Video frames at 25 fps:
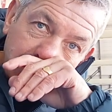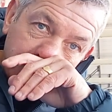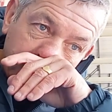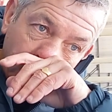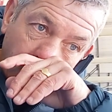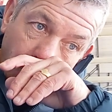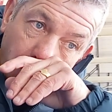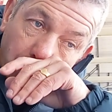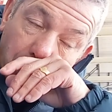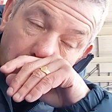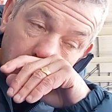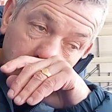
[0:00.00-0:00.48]

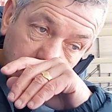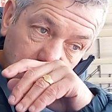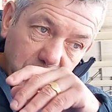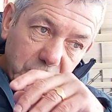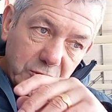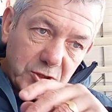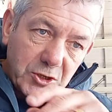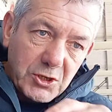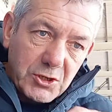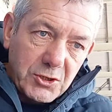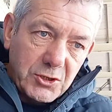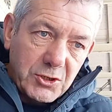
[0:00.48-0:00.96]
almost a
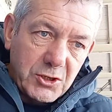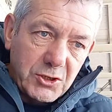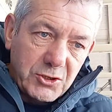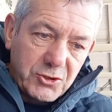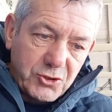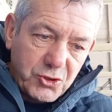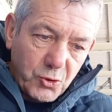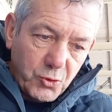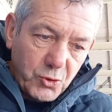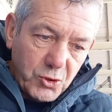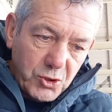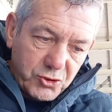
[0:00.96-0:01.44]

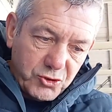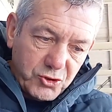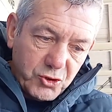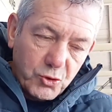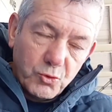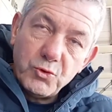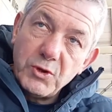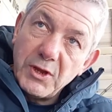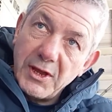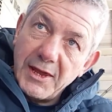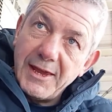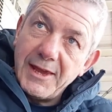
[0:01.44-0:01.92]

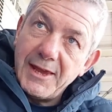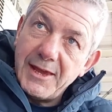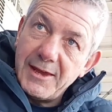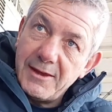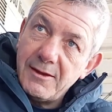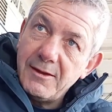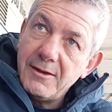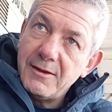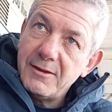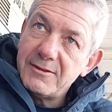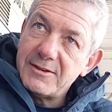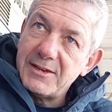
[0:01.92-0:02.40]
2-year
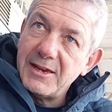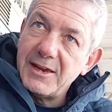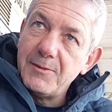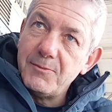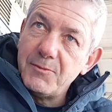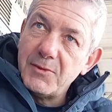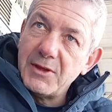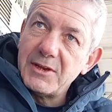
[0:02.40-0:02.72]
team.